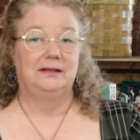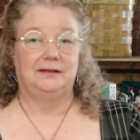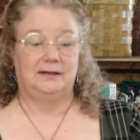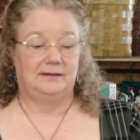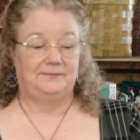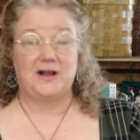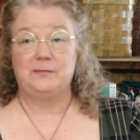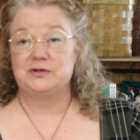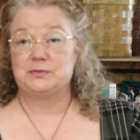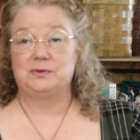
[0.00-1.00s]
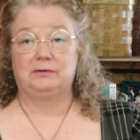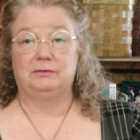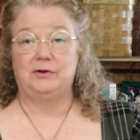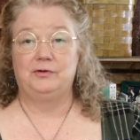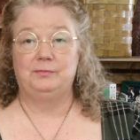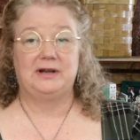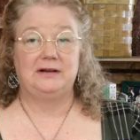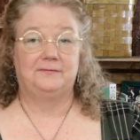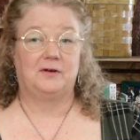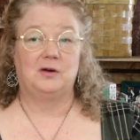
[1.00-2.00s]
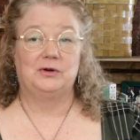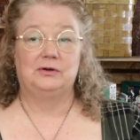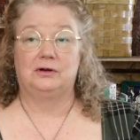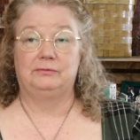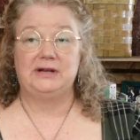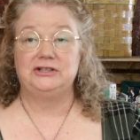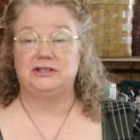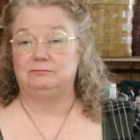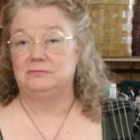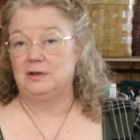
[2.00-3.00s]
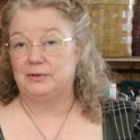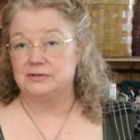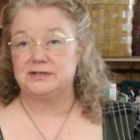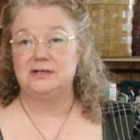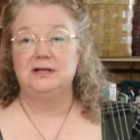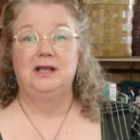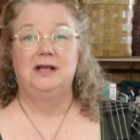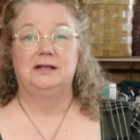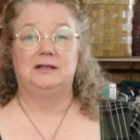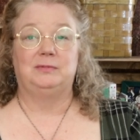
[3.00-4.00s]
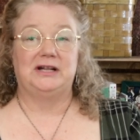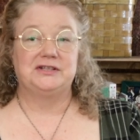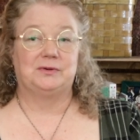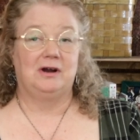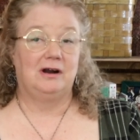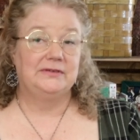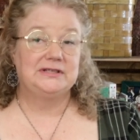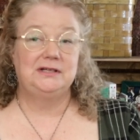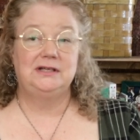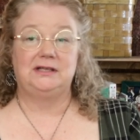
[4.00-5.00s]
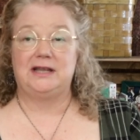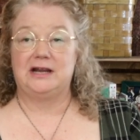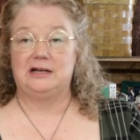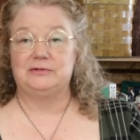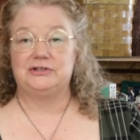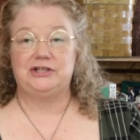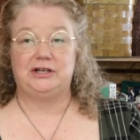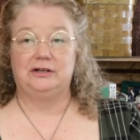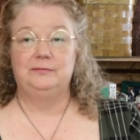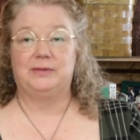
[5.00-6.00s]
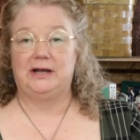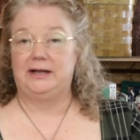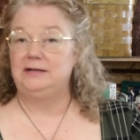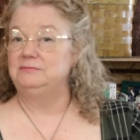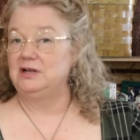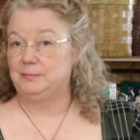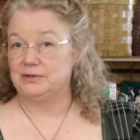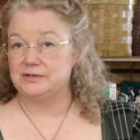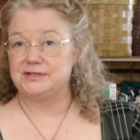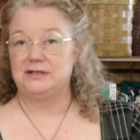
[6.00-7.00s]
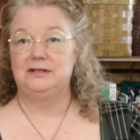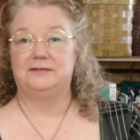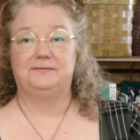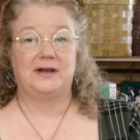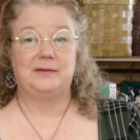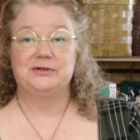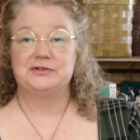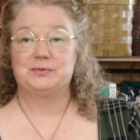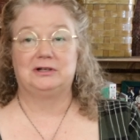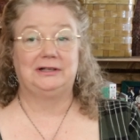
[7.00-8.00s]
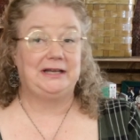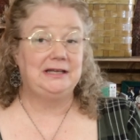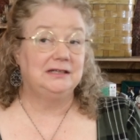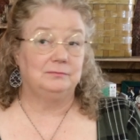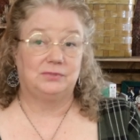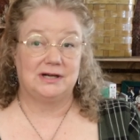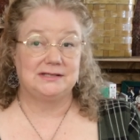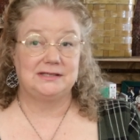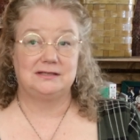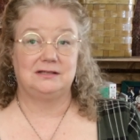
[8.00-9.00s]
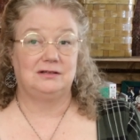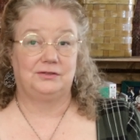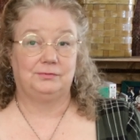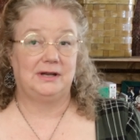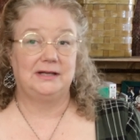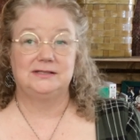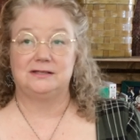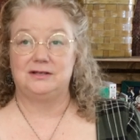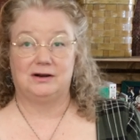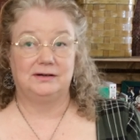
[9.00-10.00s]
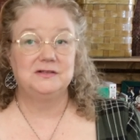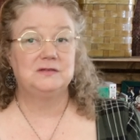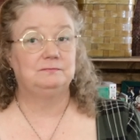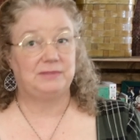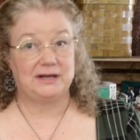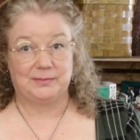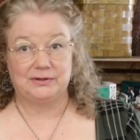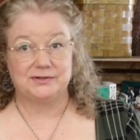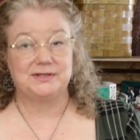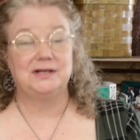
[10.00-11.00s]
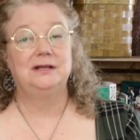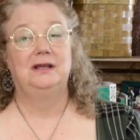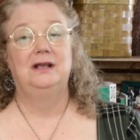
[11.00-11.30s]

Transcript: The fibers were grown by a farmer or ranchman, a person. The plants were harvested and the animals sheared by a person. The fibers were cleaned and processed into threads and yarns by a person.